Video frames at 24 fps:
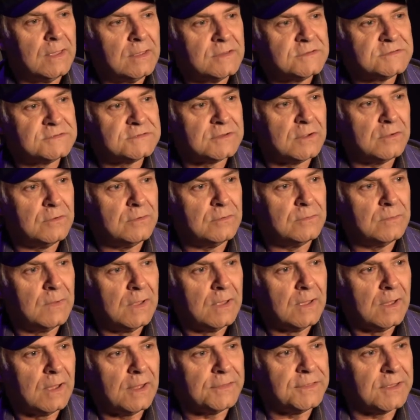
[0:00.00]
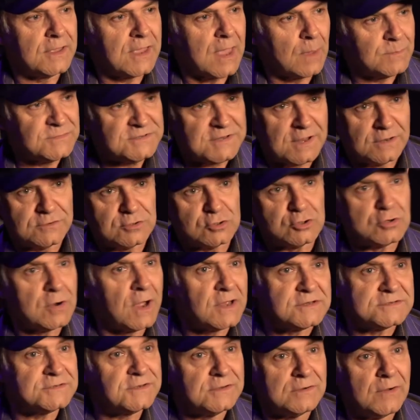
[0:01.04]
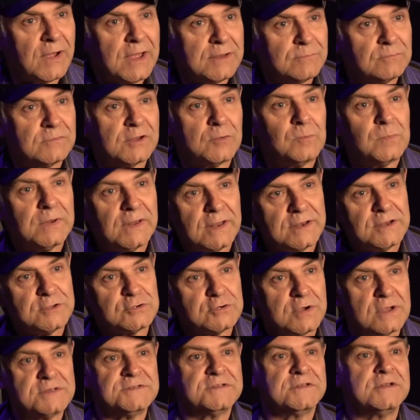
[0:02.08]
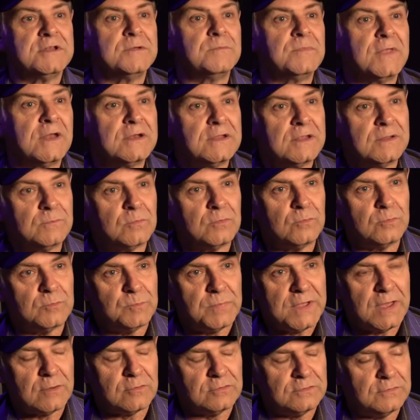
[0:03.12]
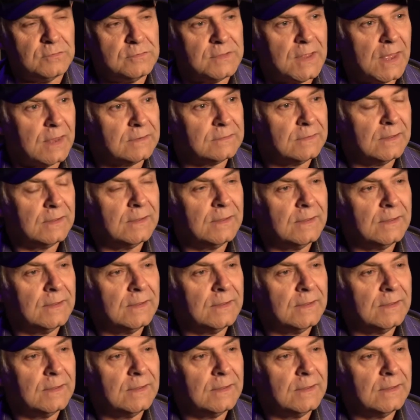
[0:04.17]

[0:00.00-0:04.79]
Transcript: So I think it comes down to trust. I completely trusted him that he would be able to do that.